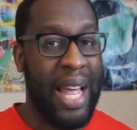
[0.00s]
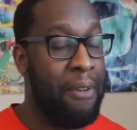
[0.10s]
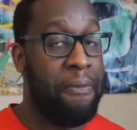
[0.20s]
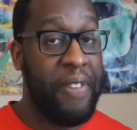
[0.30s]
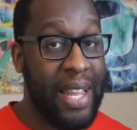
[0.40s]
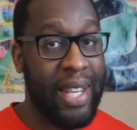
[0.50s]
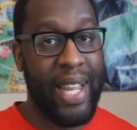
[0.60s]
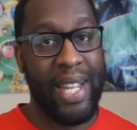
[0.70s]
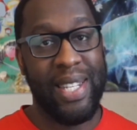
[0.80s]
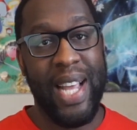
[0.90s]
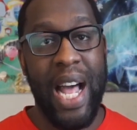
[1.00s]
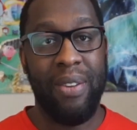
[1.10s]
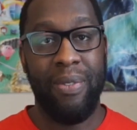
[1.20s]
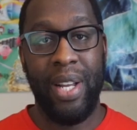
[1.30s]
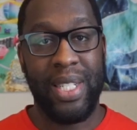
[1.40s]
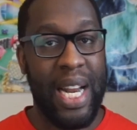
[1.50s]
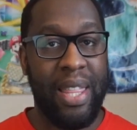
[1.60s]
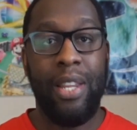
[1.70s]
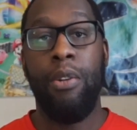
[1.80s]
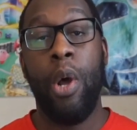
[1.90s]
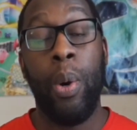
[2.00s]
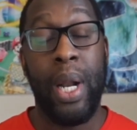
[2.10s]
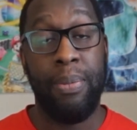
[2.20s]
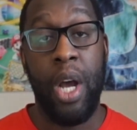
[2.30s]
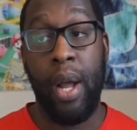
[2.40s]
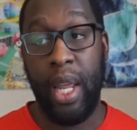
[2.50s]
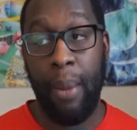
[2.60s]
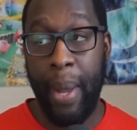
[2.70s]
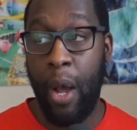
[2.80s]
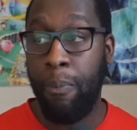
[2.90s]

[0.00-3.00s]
feeling inside of us. And I think you know what I'm talking about.